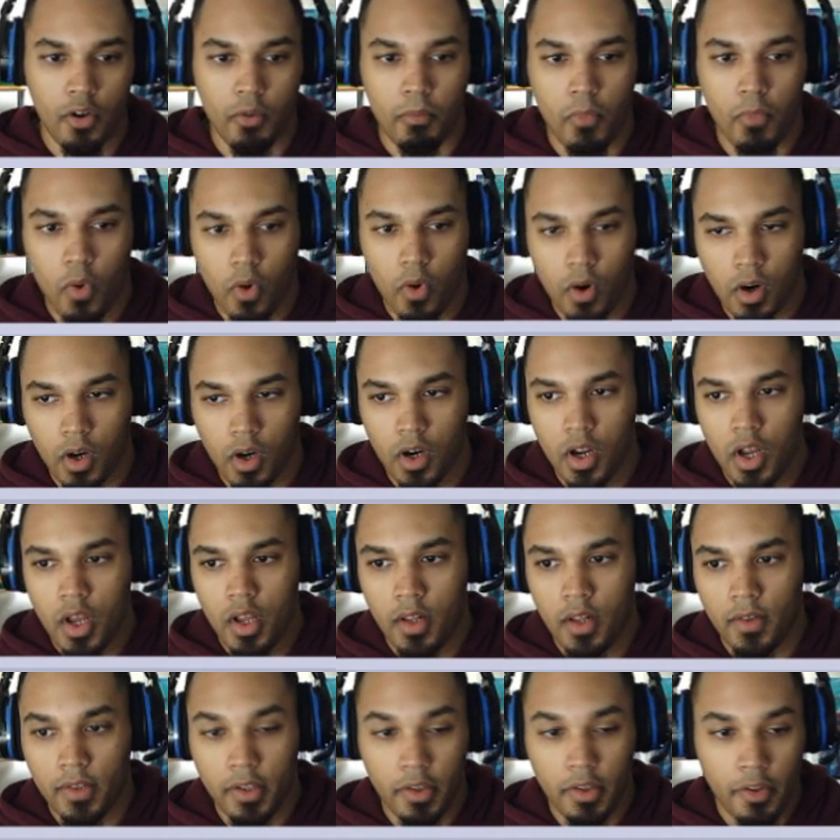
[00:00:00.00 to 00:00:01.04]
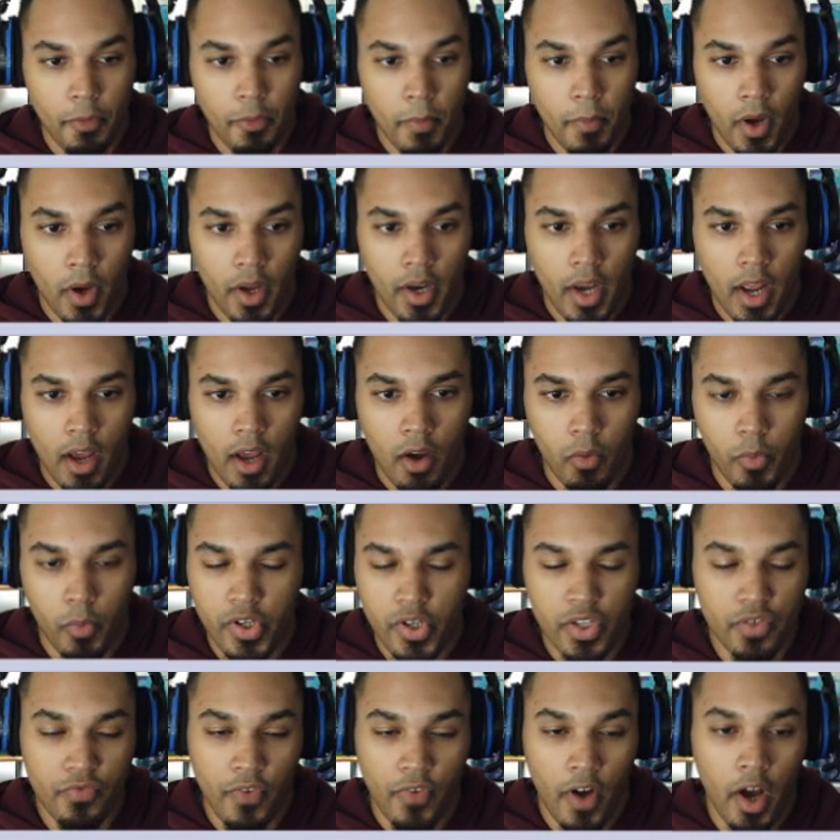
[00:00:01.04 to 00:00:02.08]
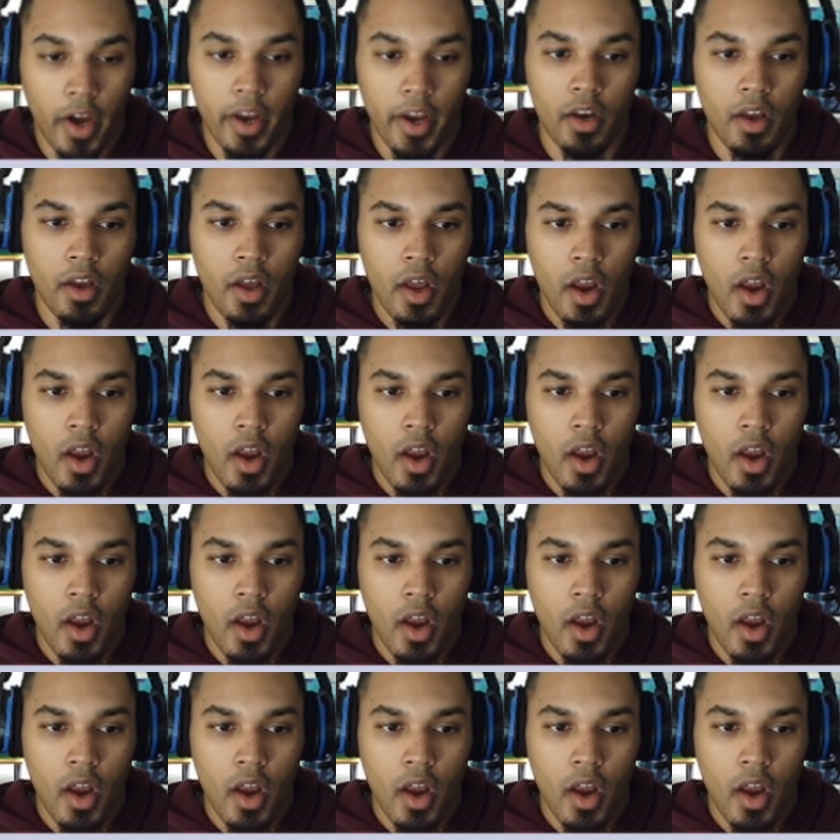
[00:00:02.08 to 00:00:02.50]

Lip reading: more Lilithmon now, which is fine.